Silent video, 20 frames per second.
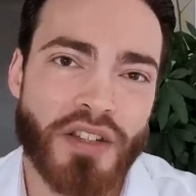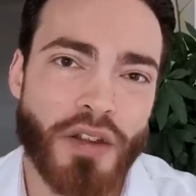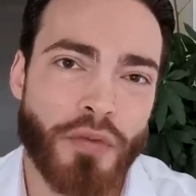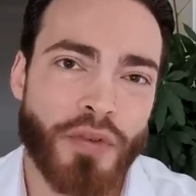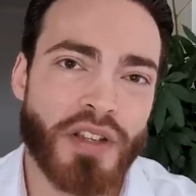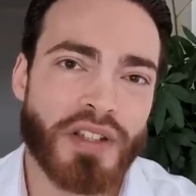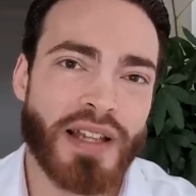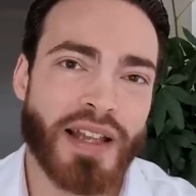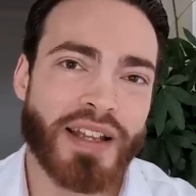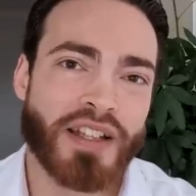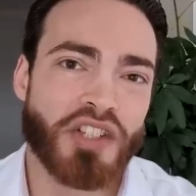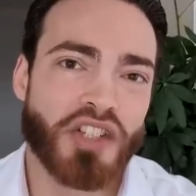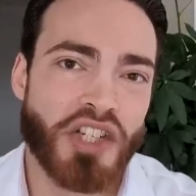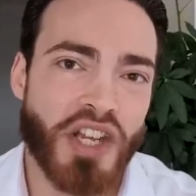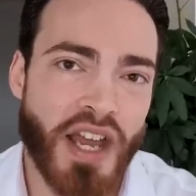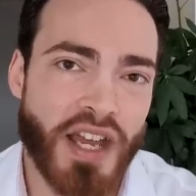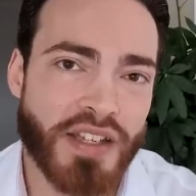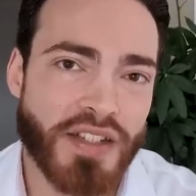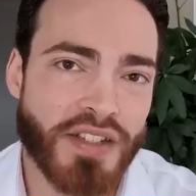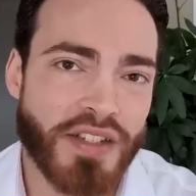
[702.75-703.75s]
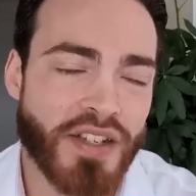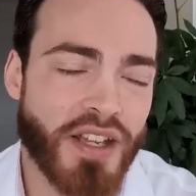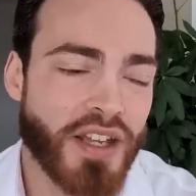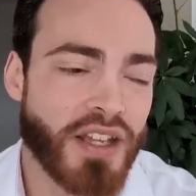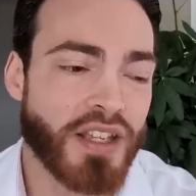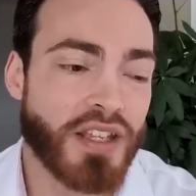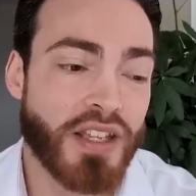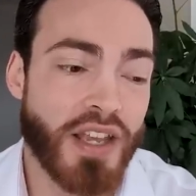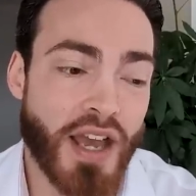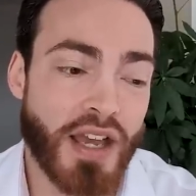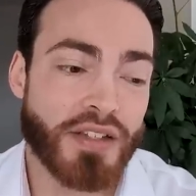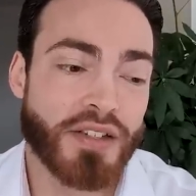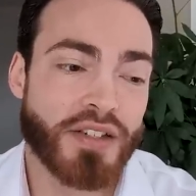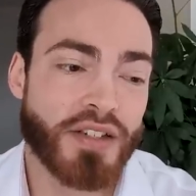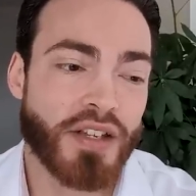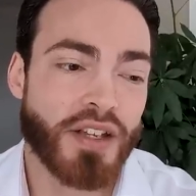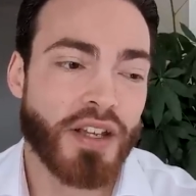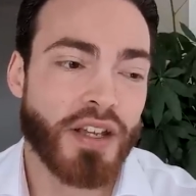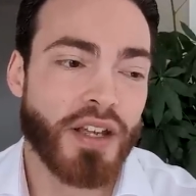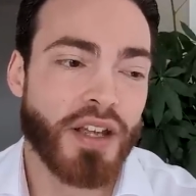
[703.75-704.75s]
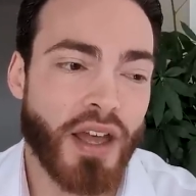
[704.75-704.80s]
So things like chess, yes.